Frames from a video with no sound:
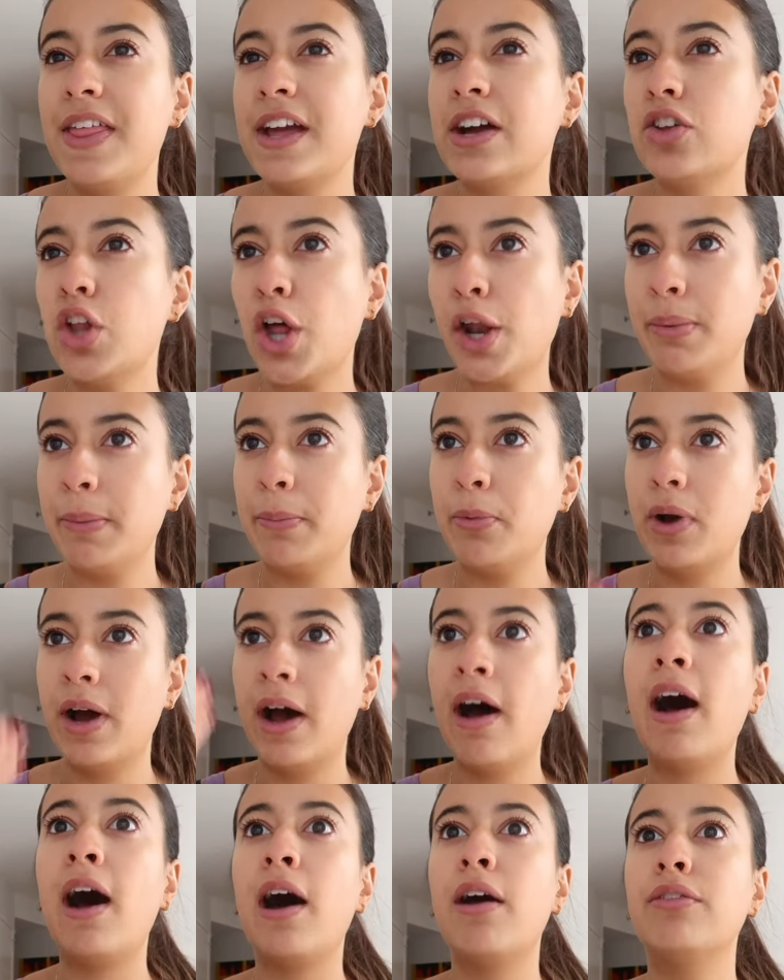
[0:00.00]
I think a lot of people
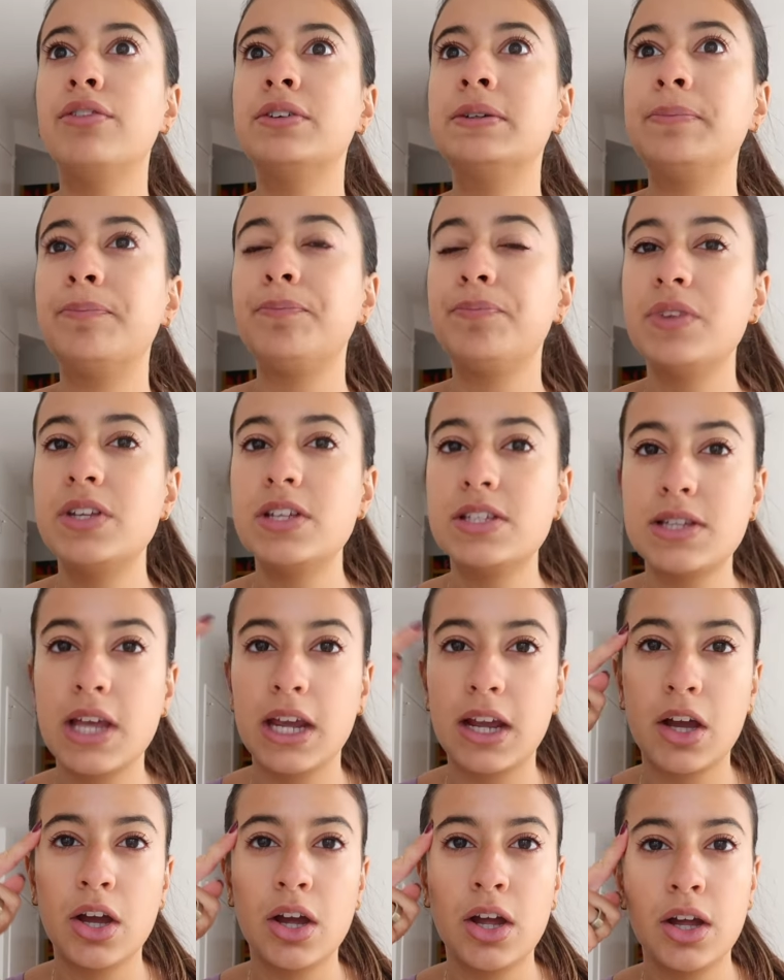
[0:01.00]
have this
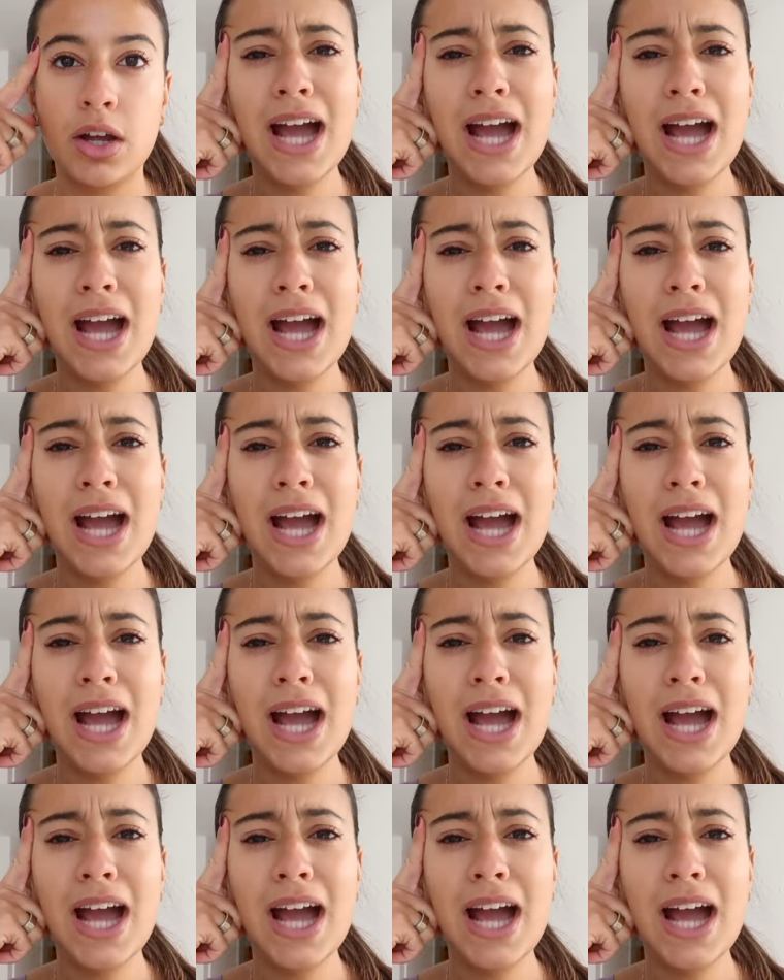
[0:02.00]
like